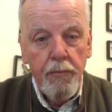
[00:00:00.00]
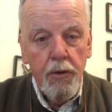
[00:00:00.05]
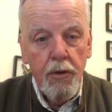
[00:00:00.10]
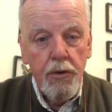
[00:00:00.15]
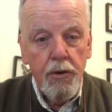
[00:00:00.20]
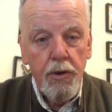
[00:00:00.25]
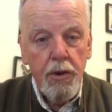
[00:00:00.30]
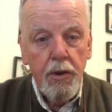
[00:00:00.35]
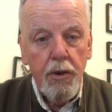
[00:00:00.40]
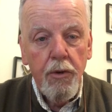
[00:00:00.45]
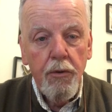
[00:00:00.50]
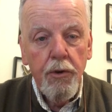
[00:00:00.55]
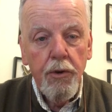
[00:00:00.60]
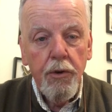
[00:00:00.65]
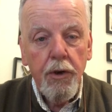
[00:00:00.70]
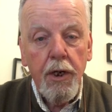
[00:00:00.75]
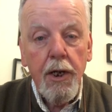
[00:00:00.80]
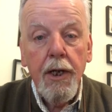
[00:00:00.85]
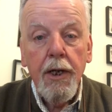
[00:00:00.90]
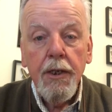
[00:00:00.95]
slow
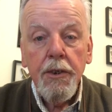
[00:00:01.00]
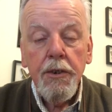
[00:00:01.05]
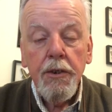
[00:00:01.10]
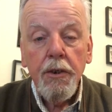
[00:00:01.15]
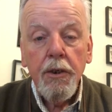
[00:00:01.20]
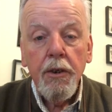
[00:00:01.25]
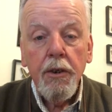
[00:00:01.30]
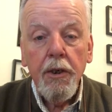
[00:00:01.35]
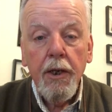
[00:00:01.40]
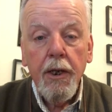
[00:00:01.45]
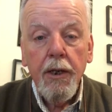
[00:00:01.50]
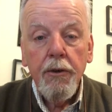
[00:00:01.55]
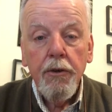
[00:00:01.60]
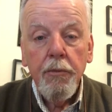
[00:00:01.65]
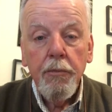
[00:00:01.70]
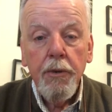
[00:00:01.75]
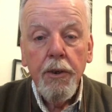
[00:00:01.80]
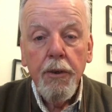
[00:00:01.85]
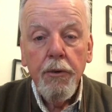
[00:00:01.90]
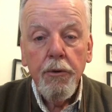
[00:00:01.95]
your casting down
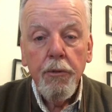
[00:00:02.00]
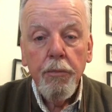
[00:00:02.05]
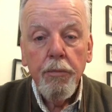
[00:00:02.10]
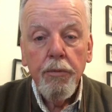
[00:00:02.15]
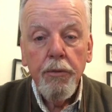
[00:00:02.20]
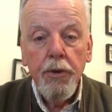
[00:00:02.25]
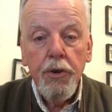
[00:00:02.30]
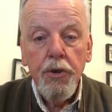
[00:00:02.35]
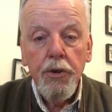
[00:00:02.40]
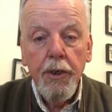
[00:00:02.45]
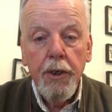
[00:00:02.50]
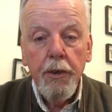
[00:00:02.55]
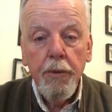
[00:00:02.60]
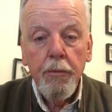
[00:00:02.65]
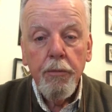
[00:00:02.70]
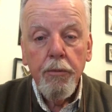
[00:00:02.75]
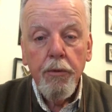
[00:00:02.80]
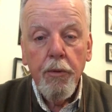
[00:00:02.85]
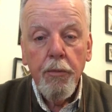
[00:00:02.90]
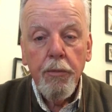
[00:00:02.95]
to be able to appreciate
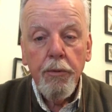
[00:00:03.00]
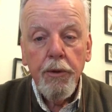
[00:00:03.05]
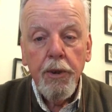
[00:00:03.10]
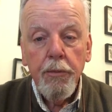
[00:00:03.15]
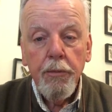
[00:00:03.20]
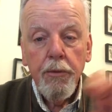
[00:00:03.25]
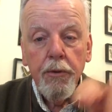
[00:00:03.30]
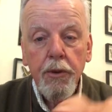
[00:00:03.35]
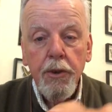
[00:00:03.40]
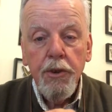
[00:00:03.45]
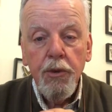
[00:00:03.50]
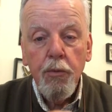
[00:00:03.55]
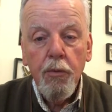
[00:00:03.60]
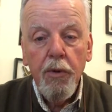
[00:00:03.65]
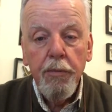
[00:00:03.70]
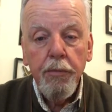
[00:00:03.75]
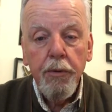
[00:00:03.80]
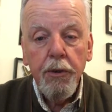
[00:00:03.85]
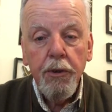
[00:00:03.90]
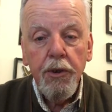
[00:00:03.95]
it properly. But these
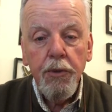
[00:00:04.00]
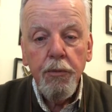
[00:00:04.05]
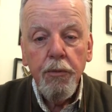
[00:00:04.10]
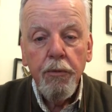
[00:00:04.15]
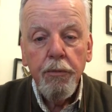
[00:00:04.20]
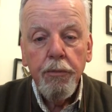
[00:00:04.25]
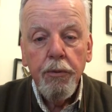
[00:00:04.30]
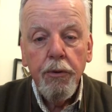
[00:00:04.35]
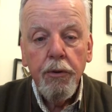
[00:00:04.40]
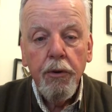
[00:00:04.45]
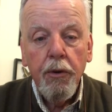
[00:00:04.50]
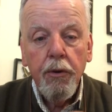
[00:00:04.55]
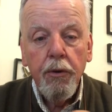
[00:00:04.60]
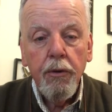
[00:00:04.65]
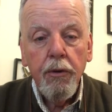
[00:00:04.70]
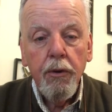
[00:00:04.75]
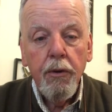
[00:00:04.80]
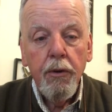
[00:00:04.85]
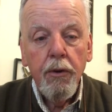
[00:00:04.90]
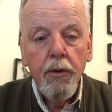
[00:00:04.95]
whippings were put
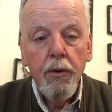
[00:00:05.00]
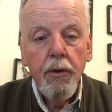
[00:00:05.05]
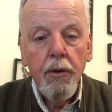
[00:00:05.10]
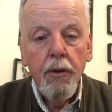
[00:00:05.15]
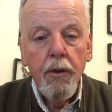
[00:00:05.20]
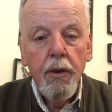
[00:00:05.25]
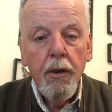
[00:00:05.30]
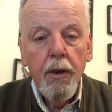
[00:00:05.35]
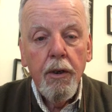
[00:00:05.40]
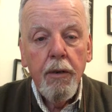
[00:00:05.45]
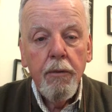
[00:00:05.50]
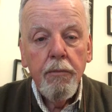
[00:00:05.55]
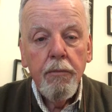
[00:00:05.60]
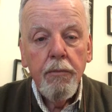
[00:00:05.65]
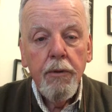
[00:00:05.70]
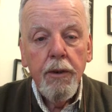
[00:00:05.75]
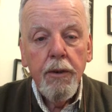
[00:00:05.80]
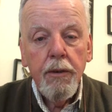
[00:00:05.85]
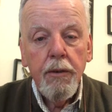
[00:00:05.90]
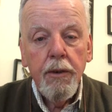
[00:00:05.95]
on
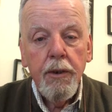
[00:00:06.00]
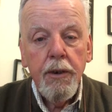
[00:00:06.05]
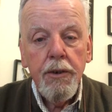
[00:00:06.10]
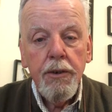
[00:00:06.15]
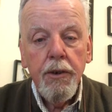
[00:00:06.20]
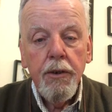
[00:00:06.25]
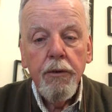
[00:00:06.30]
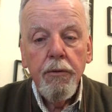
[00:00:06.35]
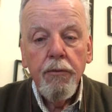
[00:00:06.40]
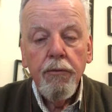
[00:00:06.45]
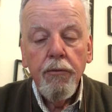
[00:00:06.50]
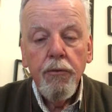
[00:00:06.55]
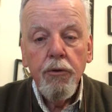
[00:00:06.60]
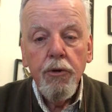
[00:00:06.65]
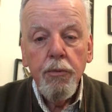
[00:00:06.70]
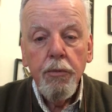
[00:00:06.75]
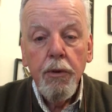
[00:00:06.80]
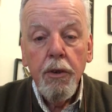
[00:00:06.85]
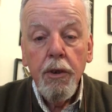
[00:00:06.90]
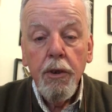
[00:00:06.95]
at these
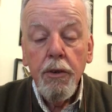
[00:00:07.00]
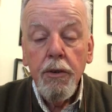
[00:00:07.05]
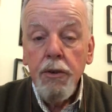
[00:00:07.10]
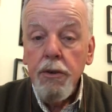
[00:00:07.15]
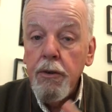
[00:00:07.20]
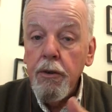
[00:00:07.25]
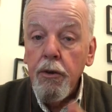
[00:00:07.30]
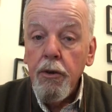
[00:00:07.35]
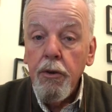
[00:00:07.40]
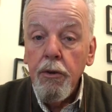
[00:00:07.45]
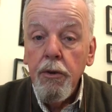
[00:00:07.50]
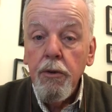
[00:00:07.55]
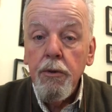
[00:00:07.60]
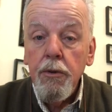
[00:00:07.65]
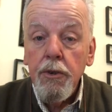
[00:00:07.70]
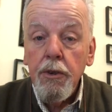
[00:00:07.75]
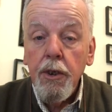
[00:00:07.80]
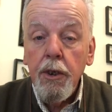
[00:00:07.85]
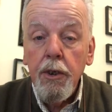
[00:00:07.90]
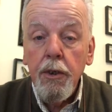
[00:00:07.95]
intervals because the
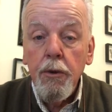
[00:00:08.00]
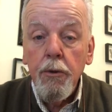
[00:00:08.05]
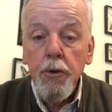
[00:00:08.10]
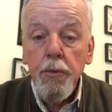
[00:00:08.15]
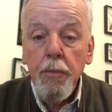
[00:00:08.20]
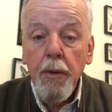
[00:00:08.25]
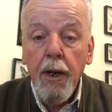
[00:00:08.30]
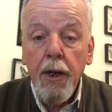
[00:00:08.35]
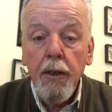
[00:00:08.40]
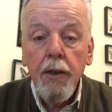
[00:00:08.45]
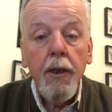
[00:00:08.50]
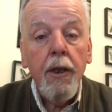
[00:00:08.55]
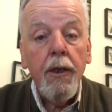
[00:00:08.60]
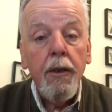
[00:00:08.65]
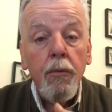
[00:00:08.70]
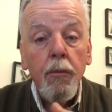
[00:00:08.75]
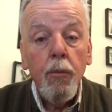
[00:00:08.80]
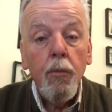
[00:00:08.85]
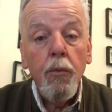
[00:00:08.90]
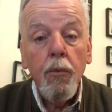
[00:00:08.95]
glues they used back
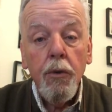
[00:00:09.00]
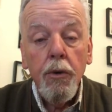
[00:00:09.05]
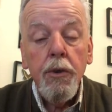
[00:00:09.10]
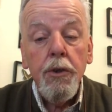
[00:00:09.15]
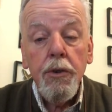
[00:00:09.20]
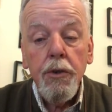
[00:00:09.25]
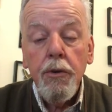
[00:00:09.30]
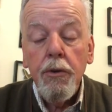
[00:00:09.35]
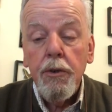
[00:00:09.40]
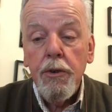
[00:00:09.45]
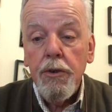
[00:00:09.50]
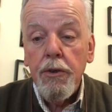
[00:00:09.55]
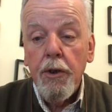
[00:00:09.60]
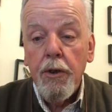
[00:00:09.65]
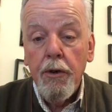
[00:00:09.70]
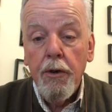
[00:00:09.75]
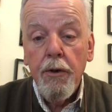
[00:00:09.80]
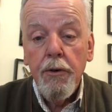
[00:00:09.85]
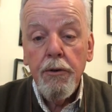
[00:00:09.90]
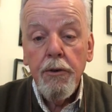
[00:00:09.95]
then weren't as good as
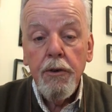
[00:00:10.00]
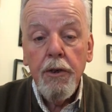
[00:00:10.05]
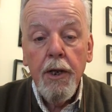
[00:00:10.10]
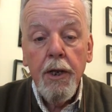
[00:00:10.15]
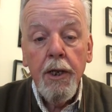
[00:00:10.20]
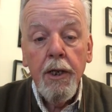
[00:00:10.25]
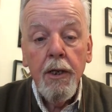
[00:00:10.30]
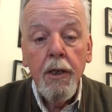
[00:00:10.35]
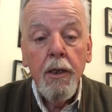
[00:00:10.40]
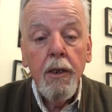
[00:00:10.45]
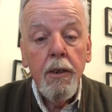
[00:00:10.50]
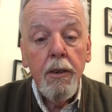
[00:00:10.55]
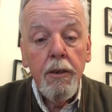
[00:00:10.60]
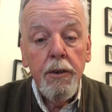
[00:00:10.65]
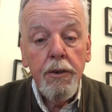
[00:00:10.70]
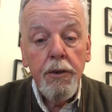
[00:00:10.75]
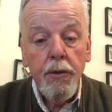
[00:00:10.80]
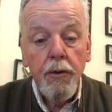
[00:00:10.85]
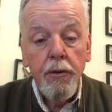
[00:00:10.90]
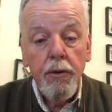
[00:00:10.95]
they are today,
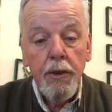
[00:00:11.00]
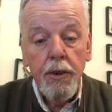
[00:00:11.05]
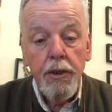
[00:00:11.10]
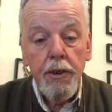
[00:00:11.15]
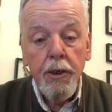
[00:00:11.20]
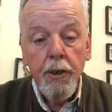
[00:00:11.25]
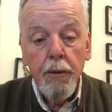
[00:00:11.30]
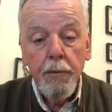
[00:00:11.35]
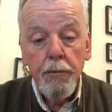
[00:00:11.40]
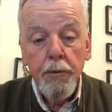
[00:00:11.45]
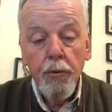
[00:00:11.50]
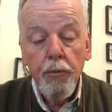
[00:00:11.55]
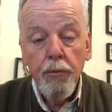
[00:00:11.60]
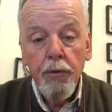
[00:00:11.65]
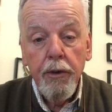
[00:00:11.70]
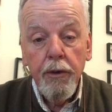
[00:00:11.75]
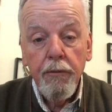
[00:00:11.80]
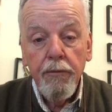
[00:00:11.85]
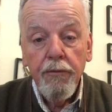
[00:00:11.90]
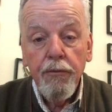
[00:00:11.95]
so this helped to
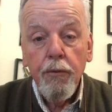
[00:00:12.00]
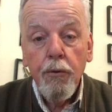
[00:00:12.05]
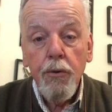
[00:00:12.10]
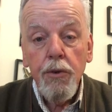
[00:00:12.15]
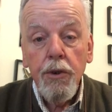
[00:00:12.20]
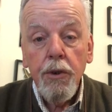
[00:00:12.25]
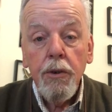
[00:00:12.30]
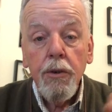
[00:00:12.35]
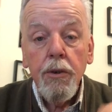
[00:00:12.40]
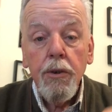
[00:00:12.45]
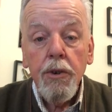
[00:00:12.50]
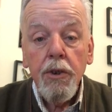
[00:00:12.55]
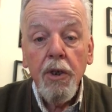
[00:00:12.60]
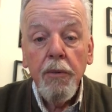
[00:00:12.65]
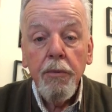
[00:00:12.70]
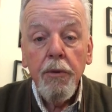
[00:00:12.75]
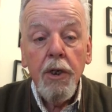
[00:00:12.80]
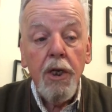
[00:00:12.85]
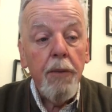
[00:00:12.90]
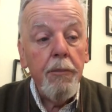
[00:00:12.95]
reinforce it and
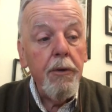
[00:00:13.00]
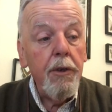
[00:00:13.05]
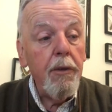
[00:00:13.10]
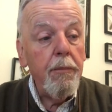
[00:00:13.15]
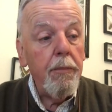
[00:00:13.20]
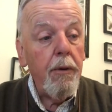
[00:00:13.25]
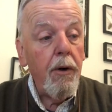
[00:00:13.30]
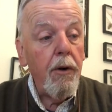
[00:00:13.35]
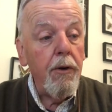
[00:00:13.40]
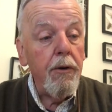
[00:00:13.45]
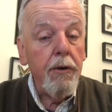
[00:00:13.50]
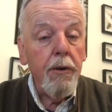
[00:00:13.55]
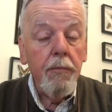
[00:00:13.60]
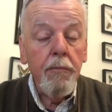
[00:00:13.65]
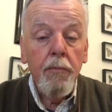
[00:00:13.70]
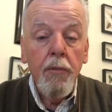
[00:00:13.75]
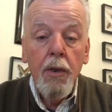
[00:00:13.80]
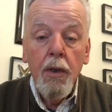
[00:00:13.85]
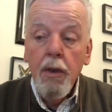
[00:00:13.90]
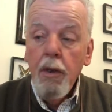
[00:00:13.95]
stop it coming apart.
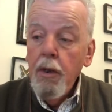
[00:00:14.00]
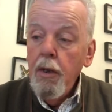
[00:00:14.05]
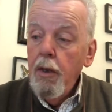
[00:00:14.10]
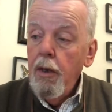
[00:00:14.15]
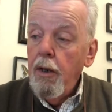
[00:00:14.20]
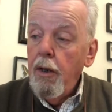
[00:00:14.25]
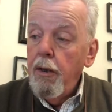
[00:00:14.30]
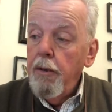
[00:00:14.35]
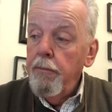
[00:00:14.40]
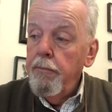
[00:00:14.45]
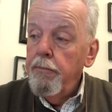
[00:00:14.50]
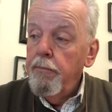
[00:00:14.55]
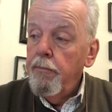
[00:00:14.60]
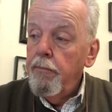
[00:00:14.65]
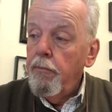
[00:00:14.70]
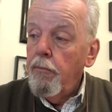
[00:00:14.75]
I